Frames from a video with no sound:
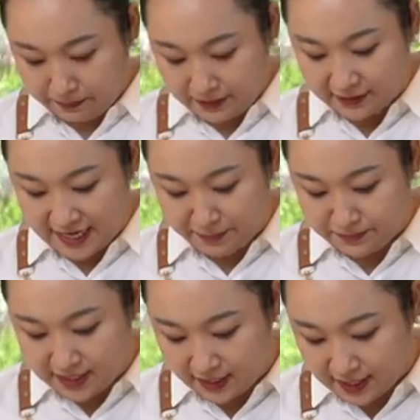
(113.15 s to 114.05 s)
Pang
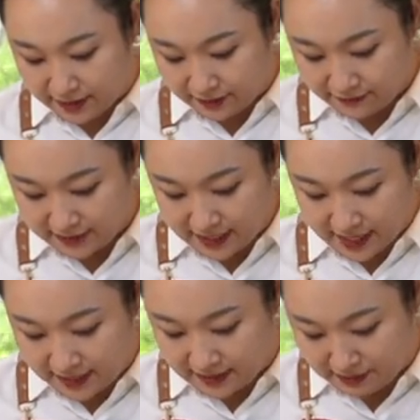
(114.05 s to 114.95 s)
chapche kind of
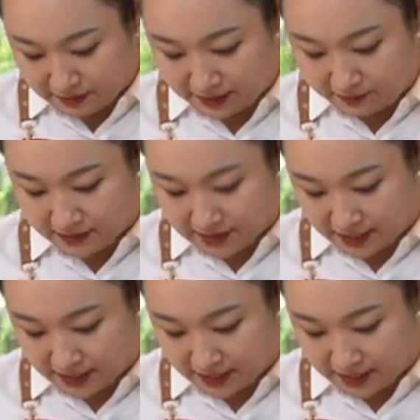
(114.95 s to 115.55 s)
slice na maninipis